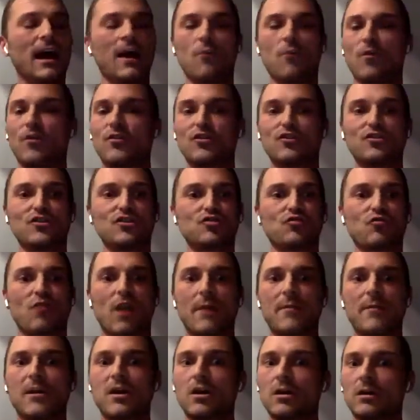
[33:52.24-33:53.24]
where they're
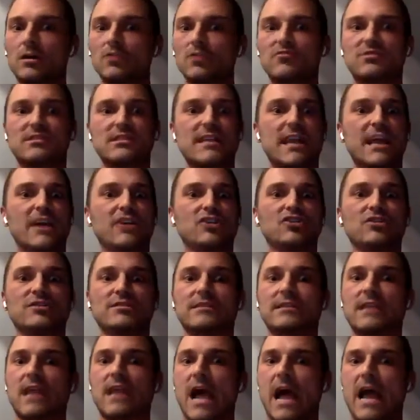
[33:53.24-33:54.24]
describing
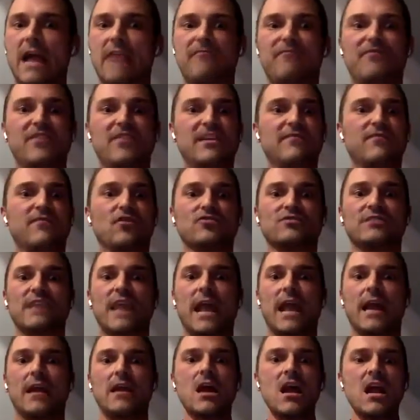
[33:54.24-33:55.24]
hallucinations and high fevers
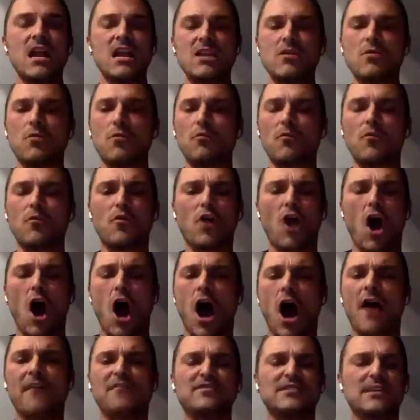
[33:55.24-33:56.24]
and
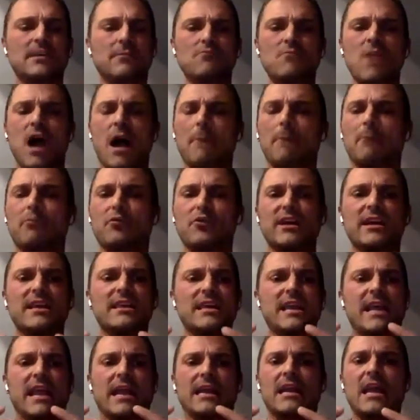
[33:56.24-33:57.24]
coughs and not
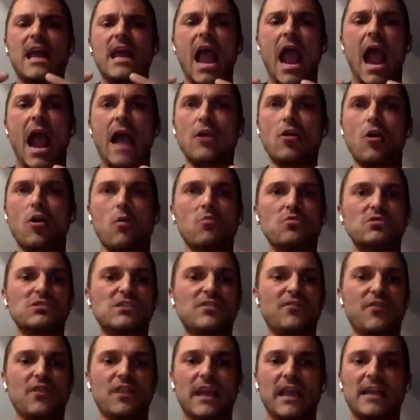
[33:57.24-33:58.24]
breathing and almost
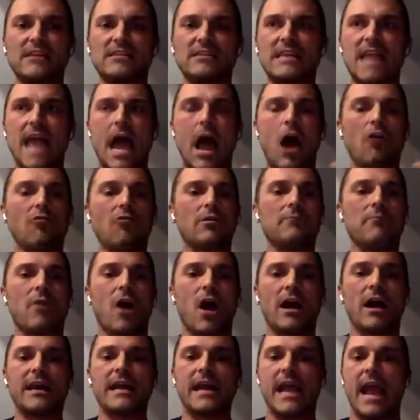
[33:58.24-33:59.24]
feeling as an out of
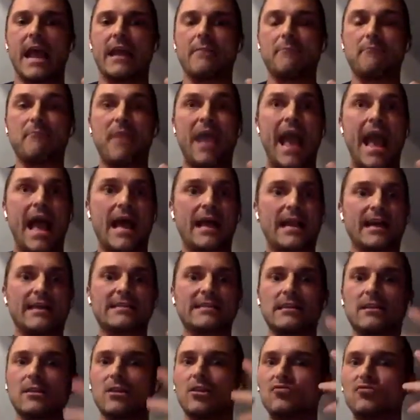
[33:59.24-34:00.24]
body and panics
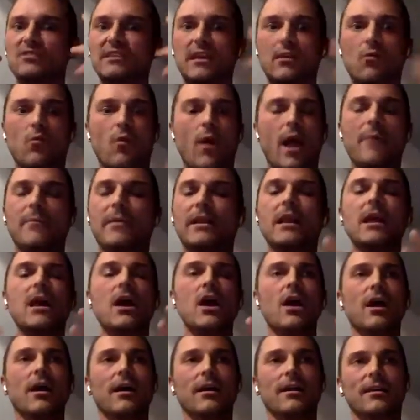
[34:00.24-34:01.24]
and losing. I mean,
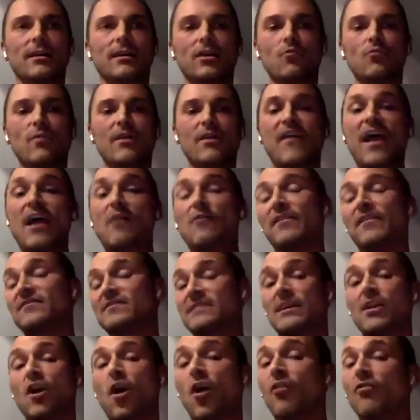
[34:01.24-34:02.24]
we've
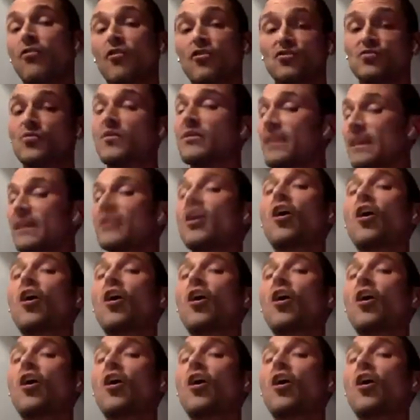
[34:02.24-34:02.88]
seen all those within